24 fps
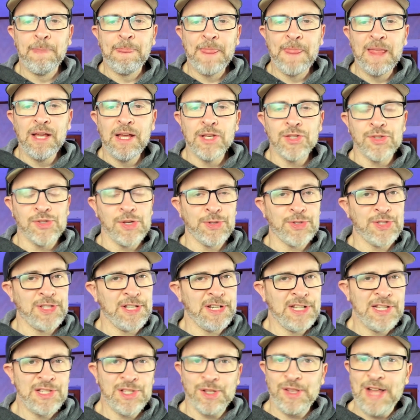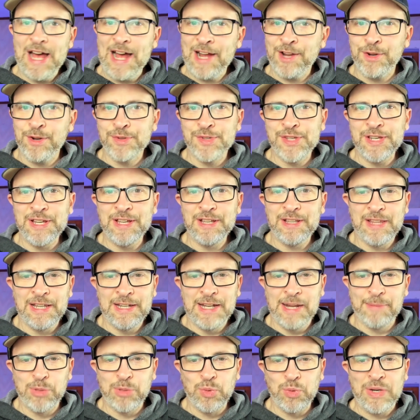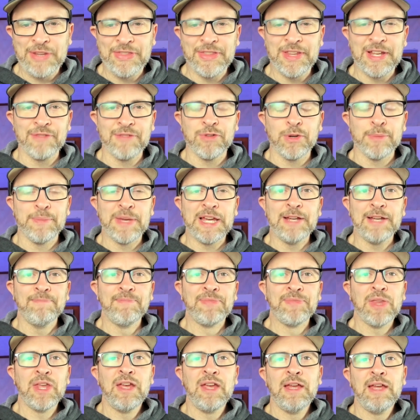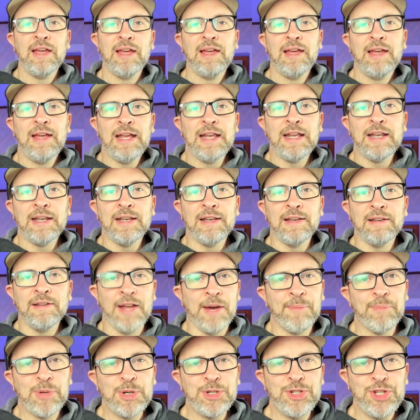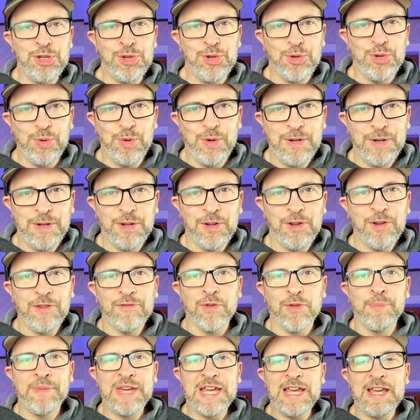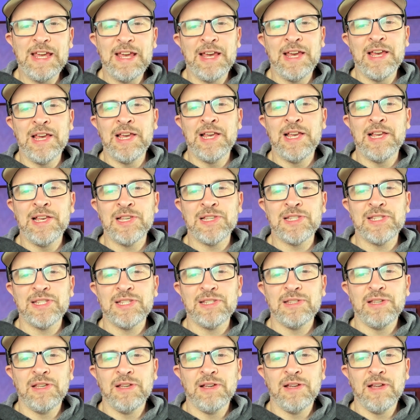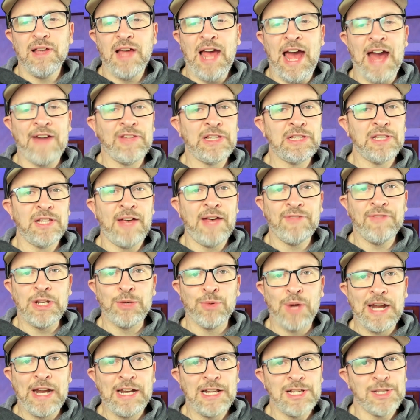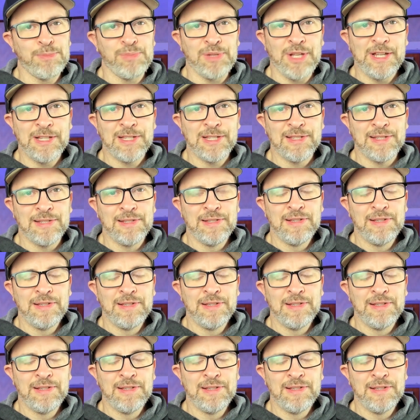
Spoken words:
So statistical accuracy, the number one thing for me. Number two for me is having lefty-righty splits.